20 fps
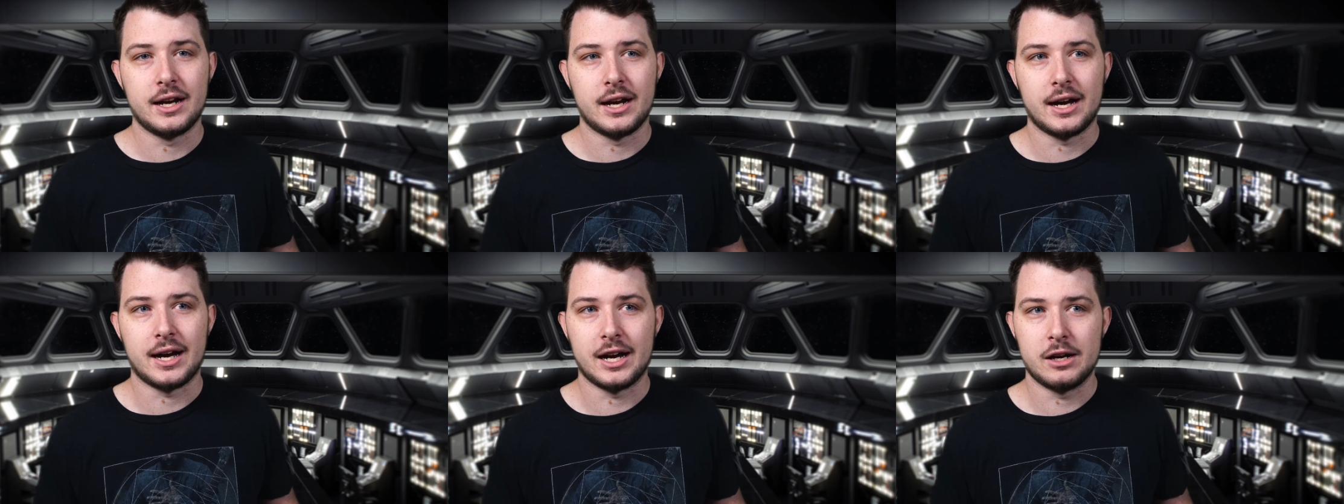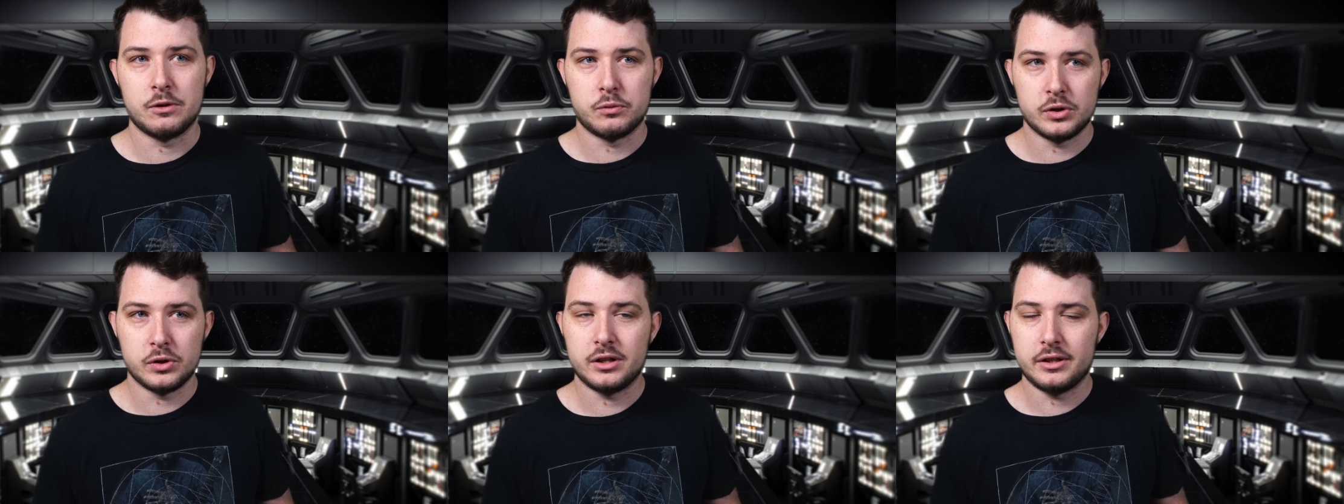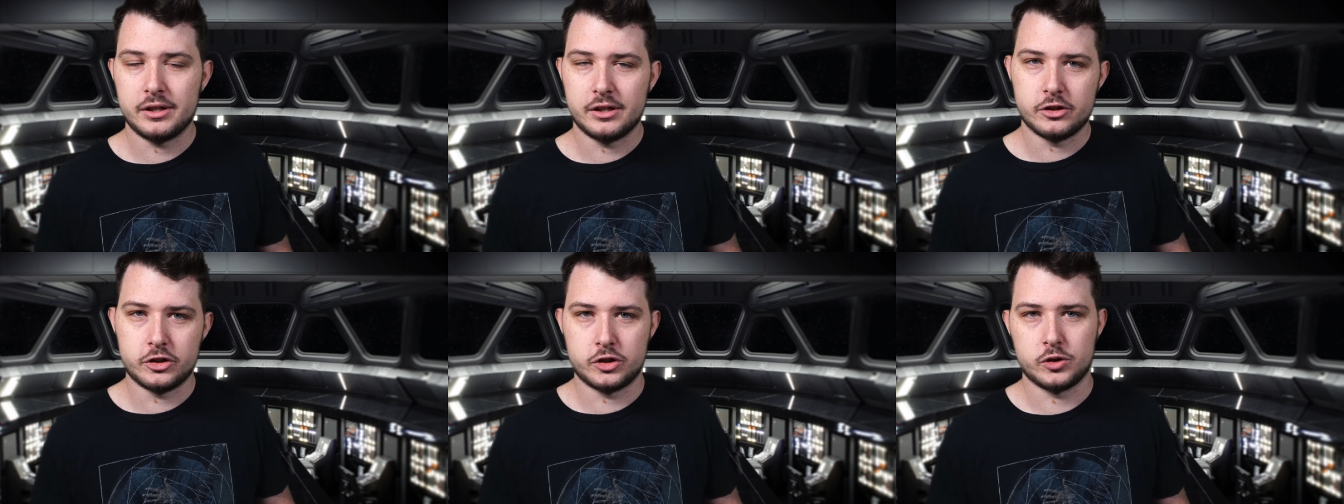I
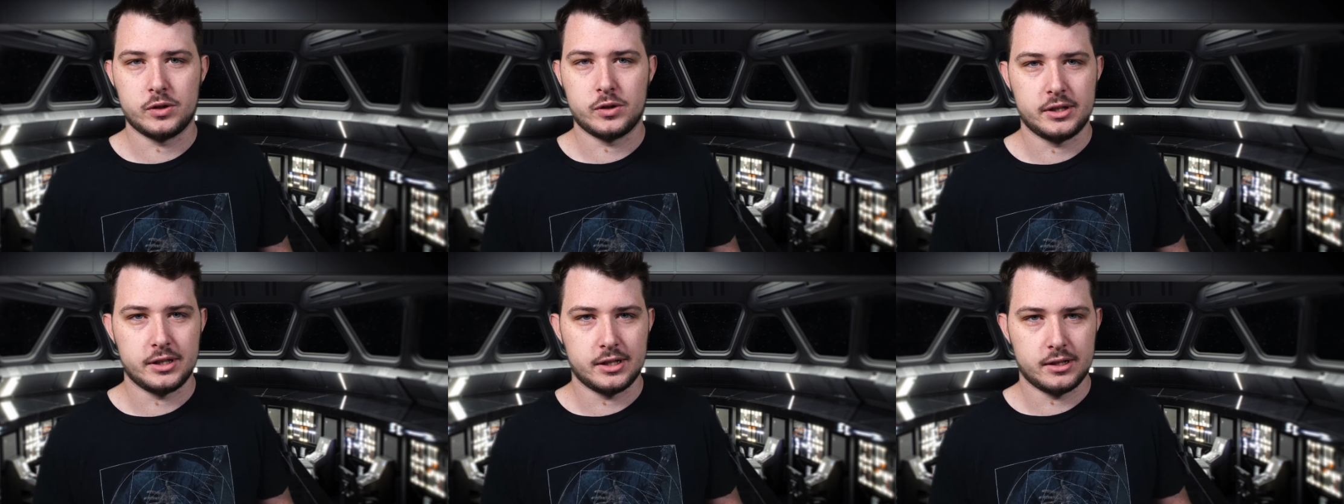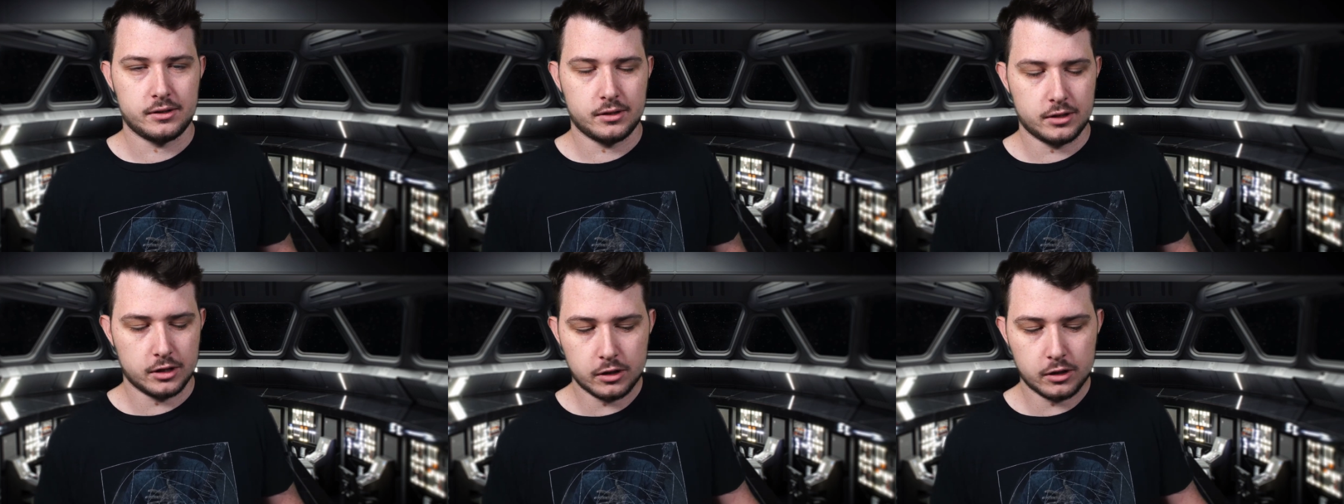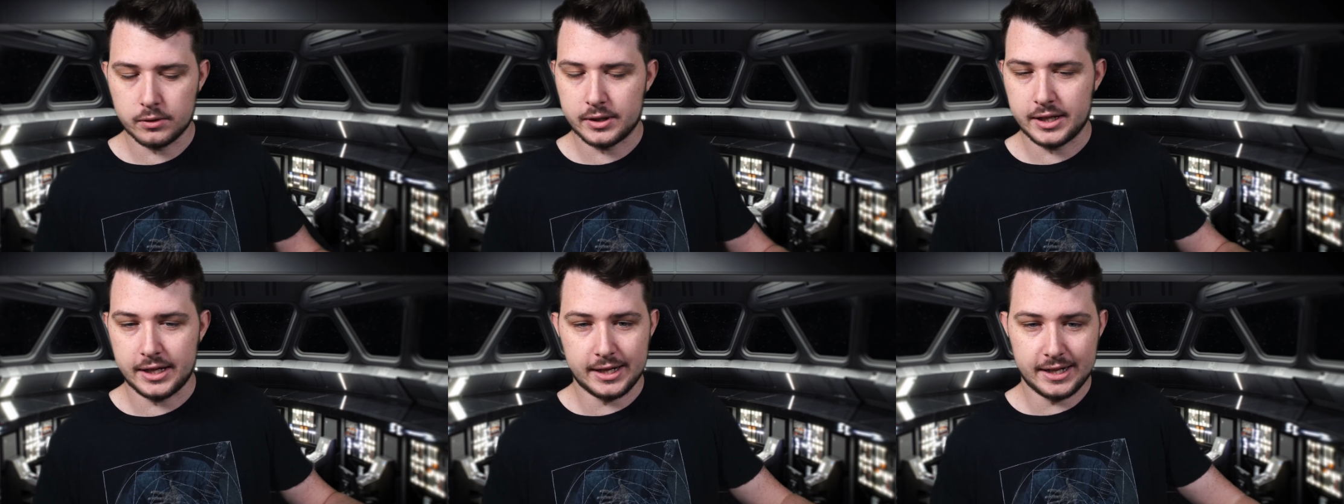really enjoy that. Oh,
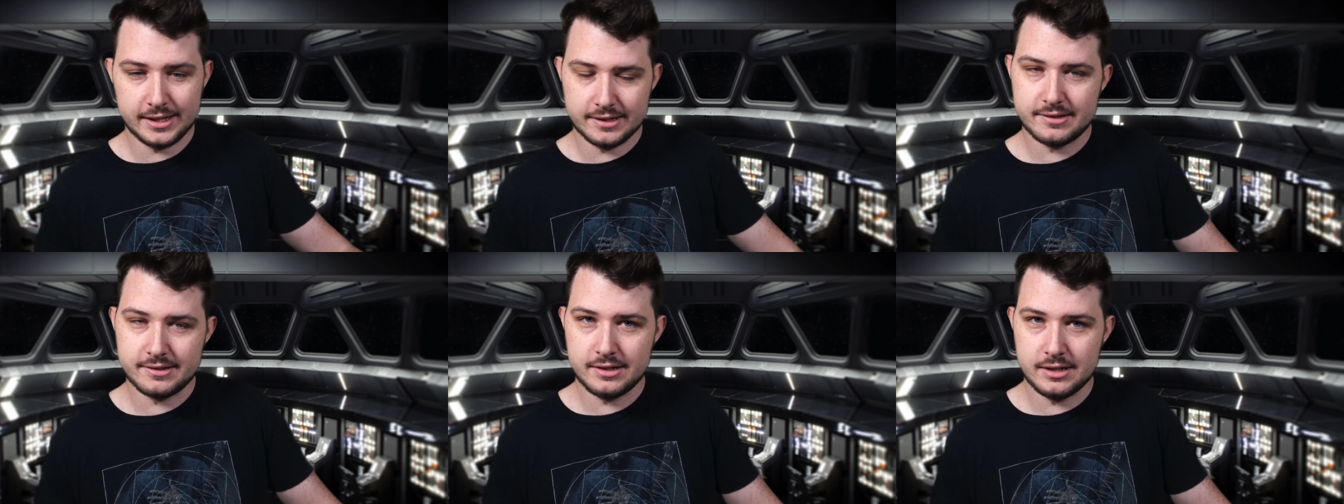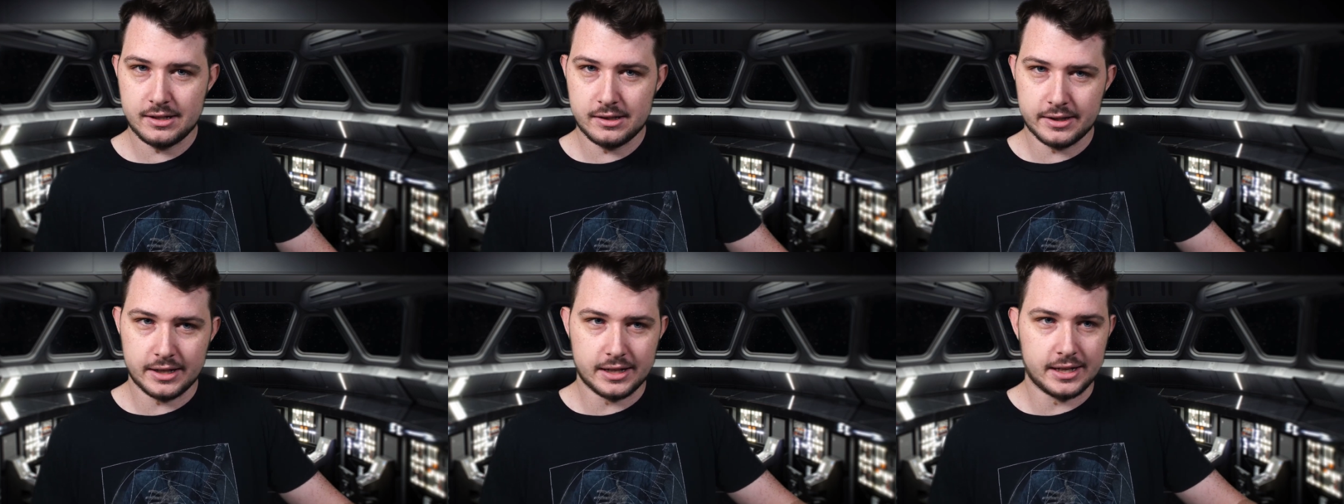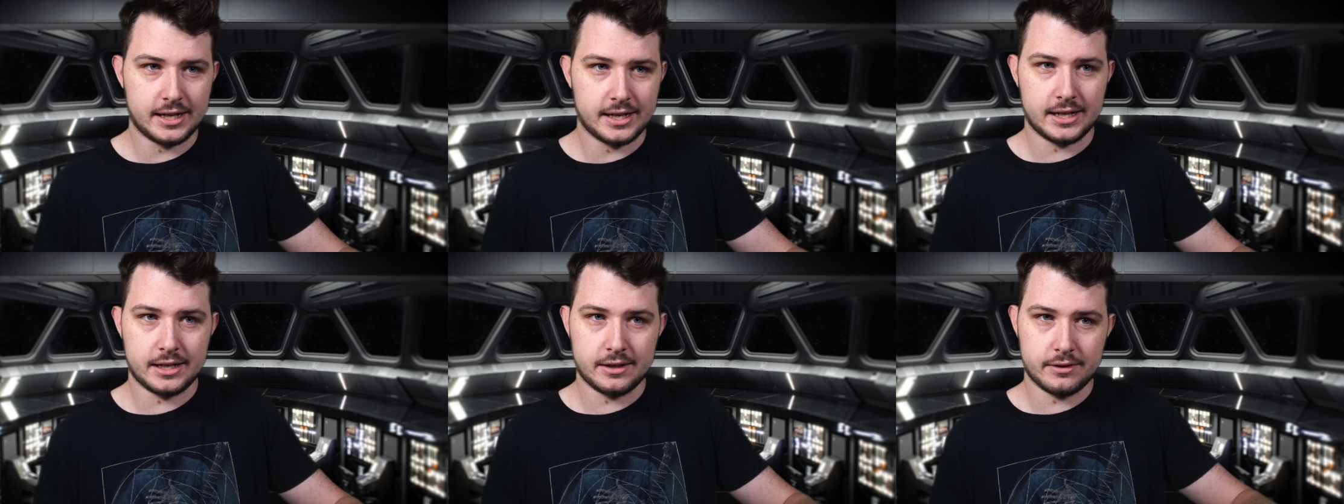okay, I see that I
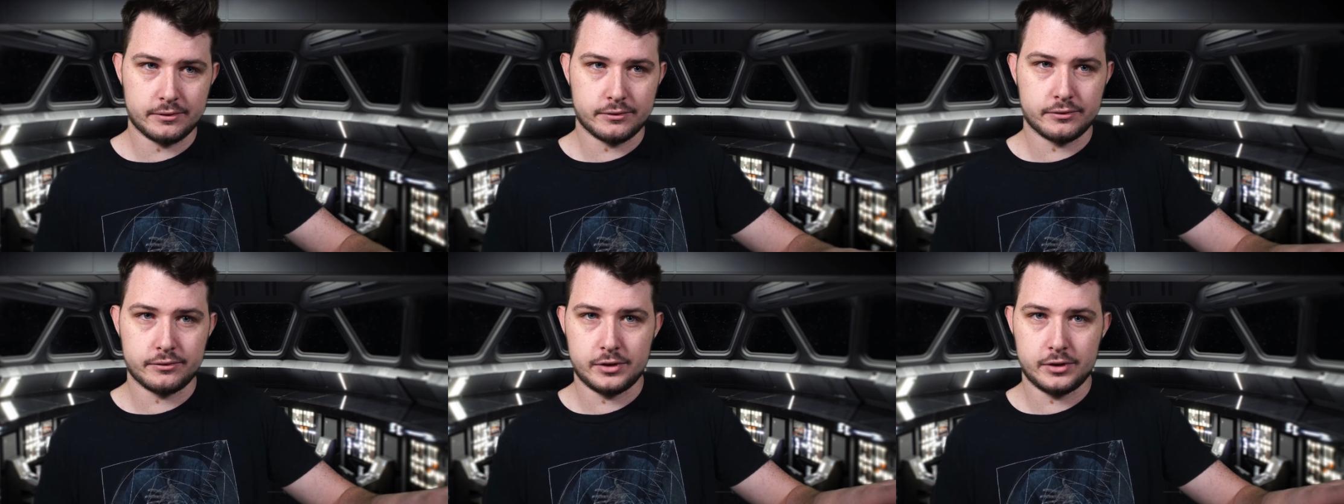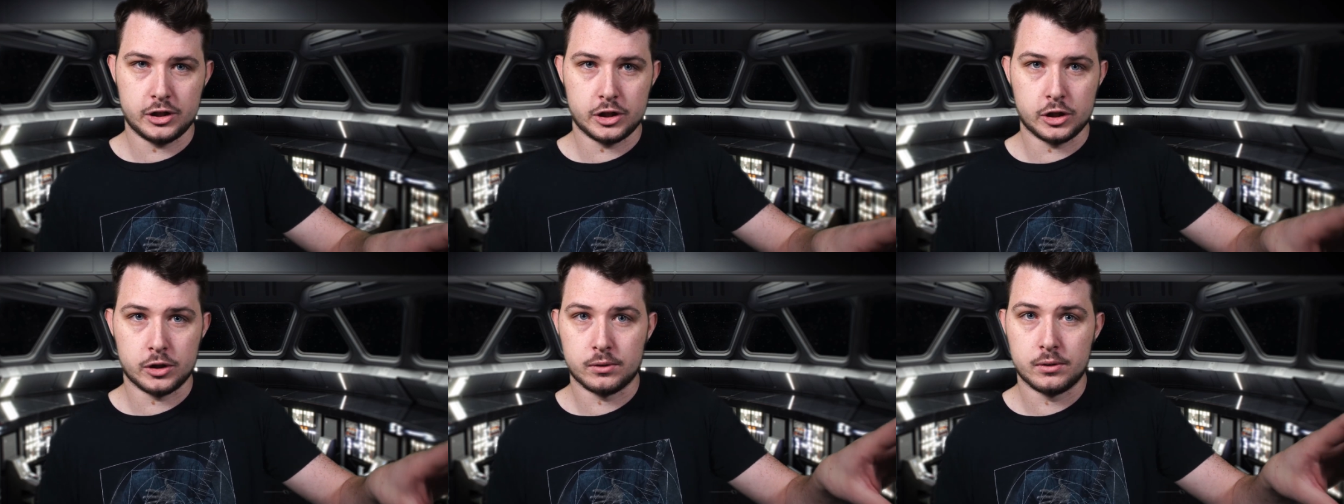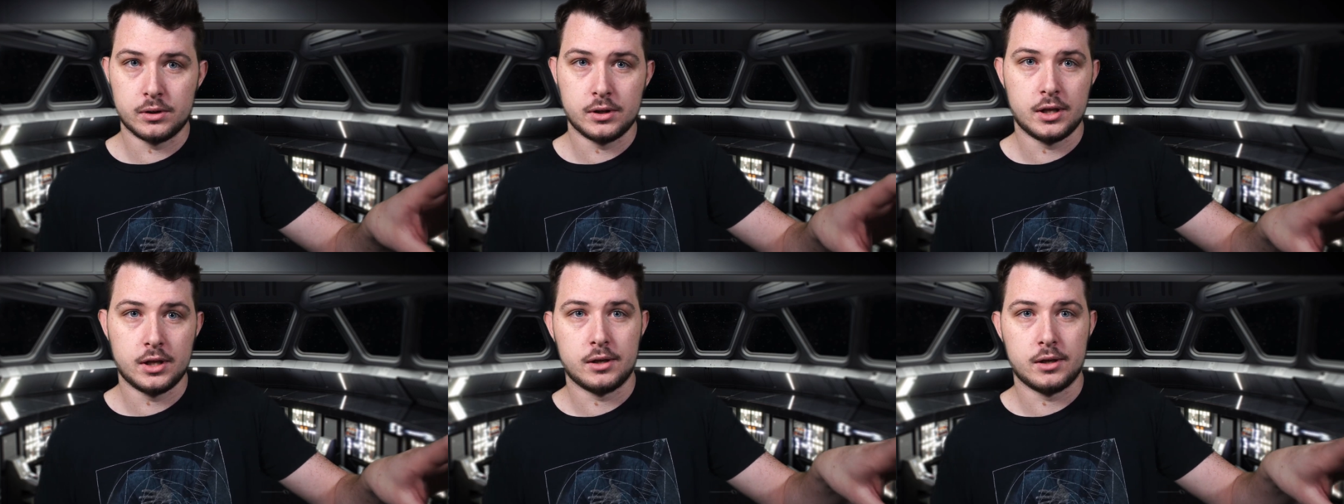have, you know,